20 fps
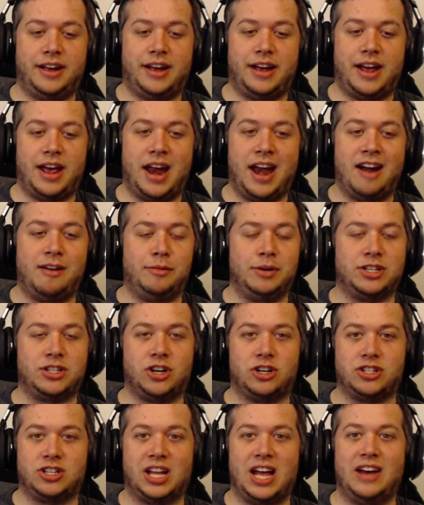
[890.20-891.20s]
everybody
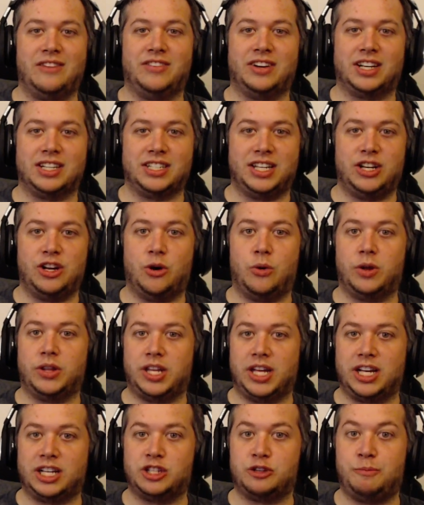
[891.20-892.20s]
starts laughing because they know what they
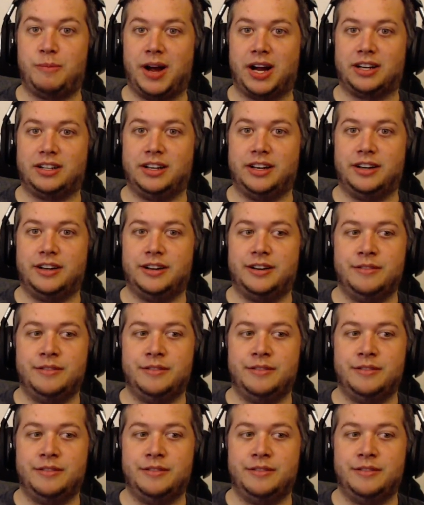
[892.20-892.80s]
expected.